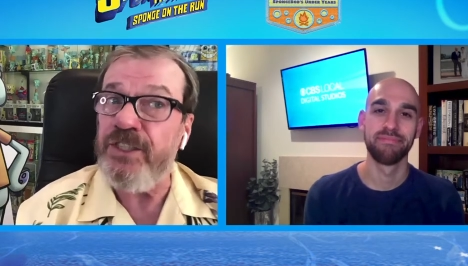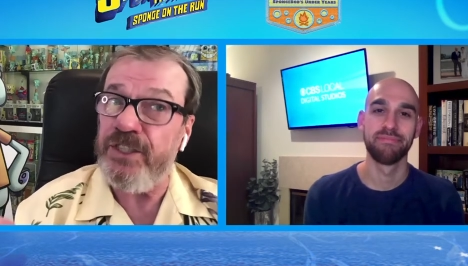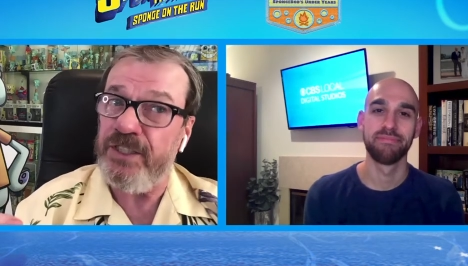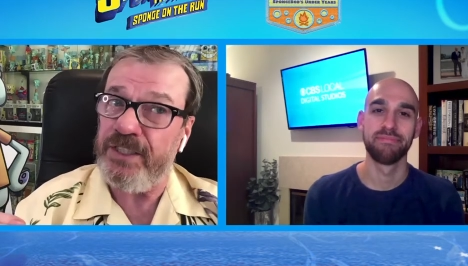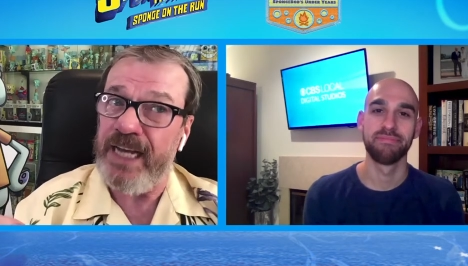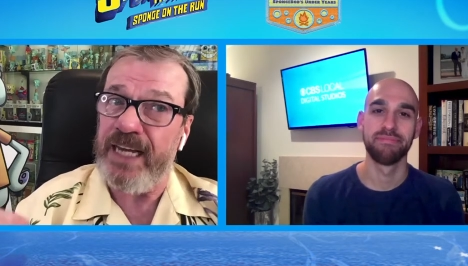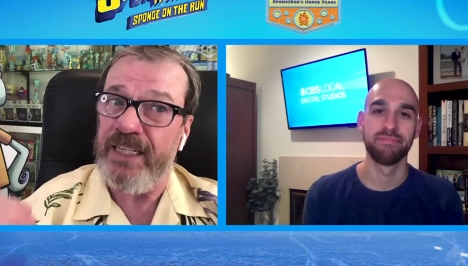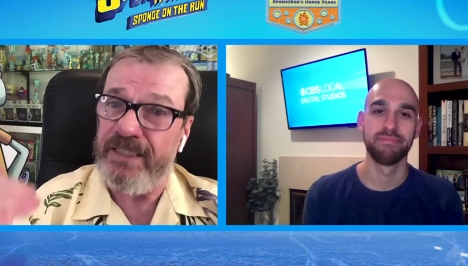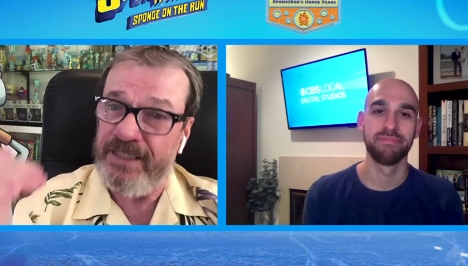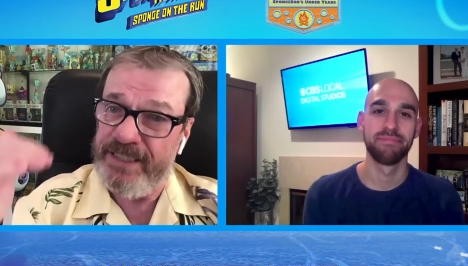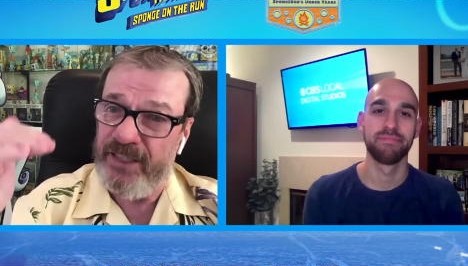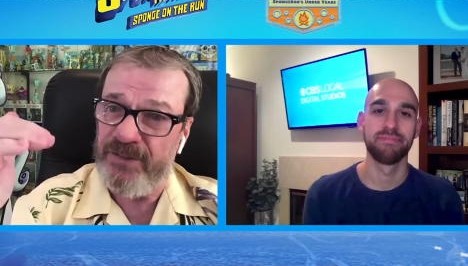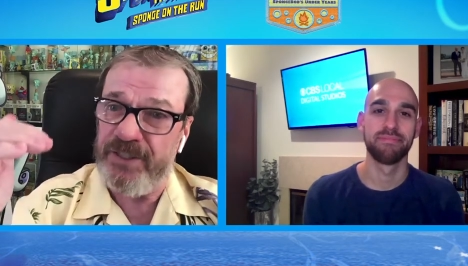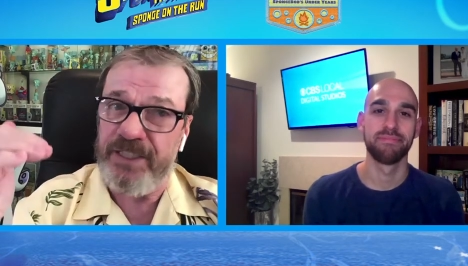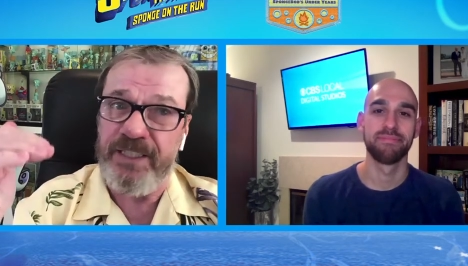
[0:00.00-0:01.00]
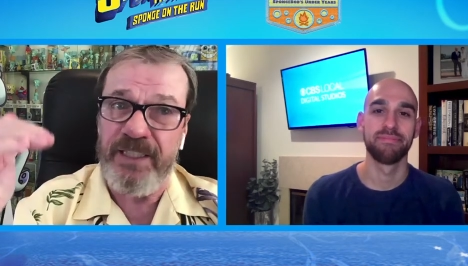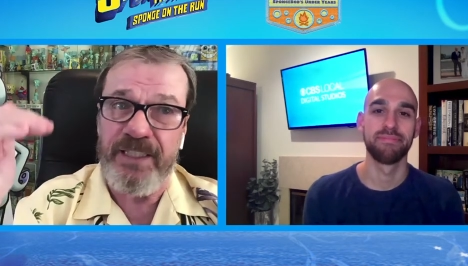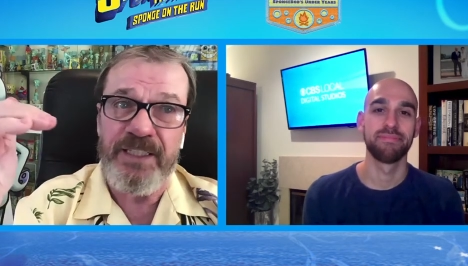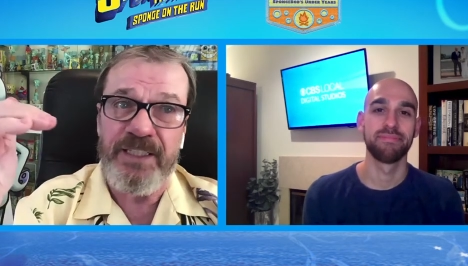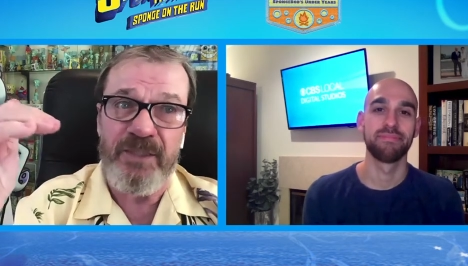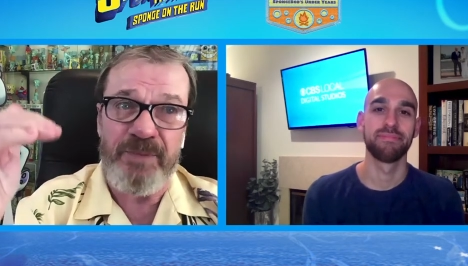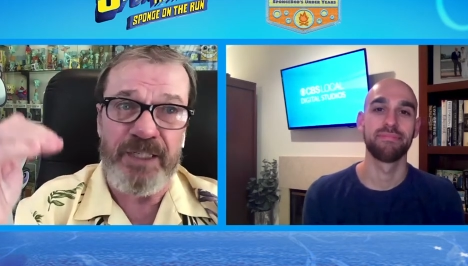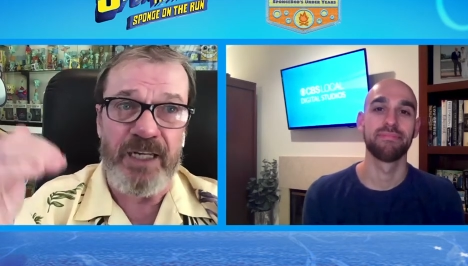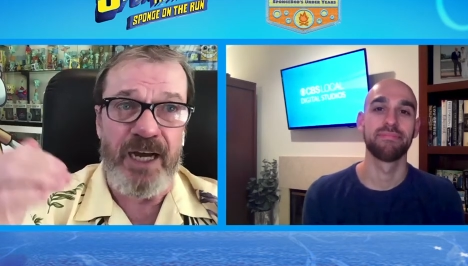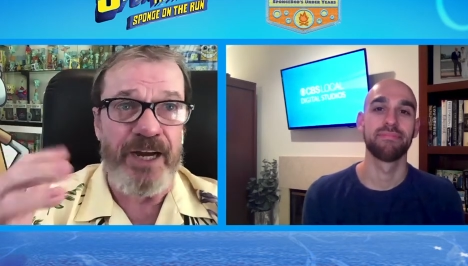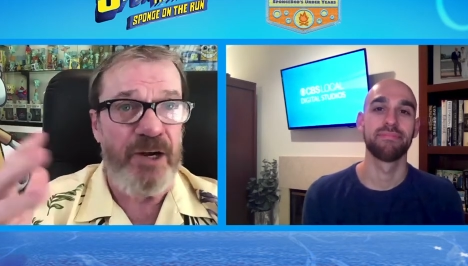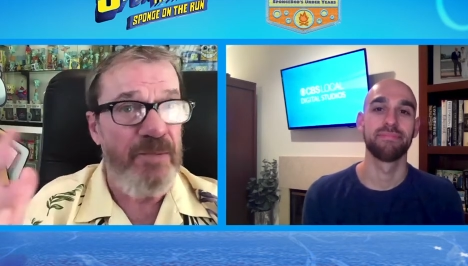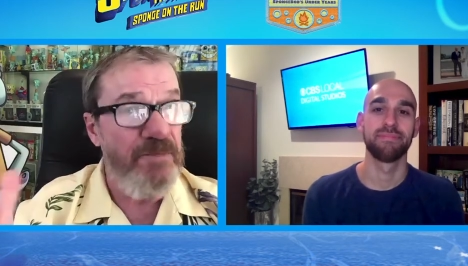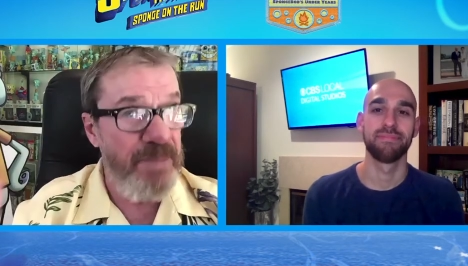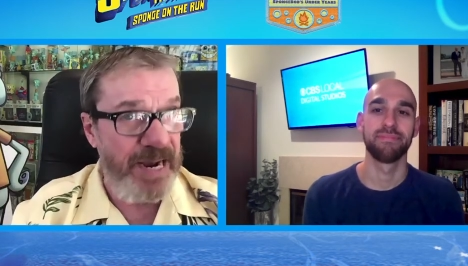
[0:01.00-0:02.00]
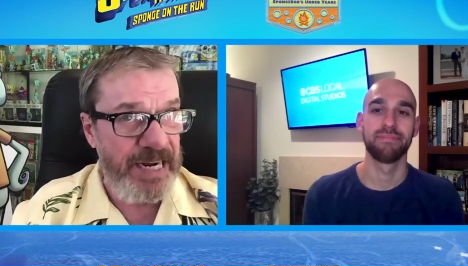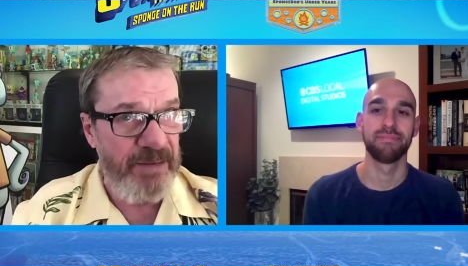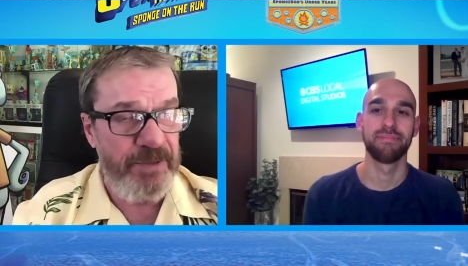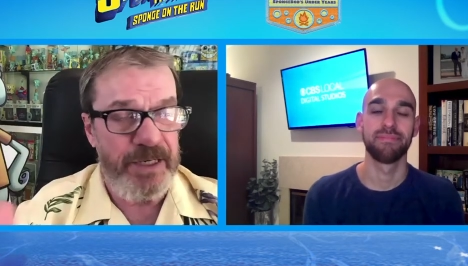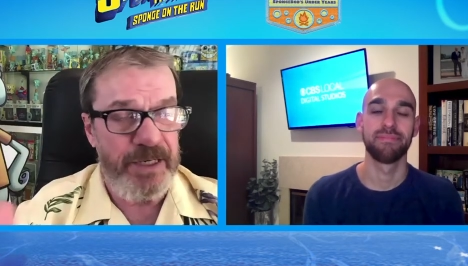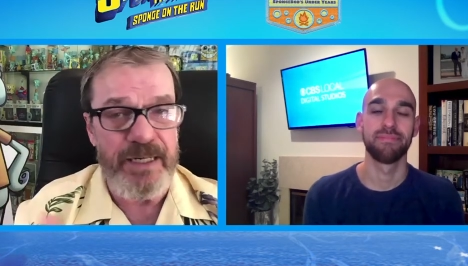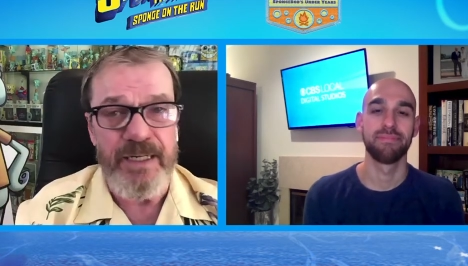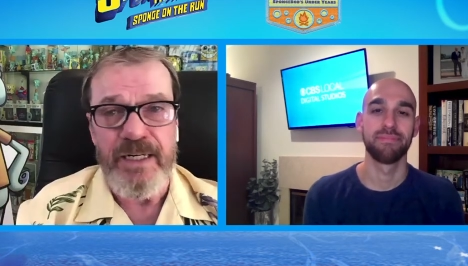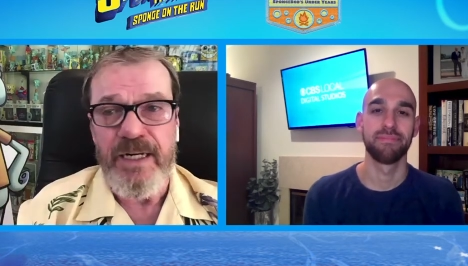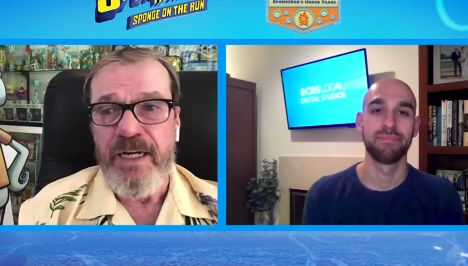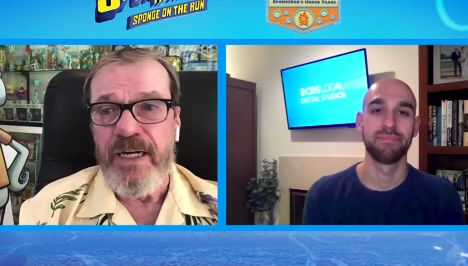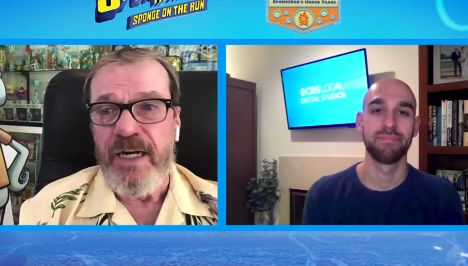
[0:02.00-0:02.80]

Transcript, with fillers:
Speaker 1: We just kind of tilted it a little bit higher, maybe,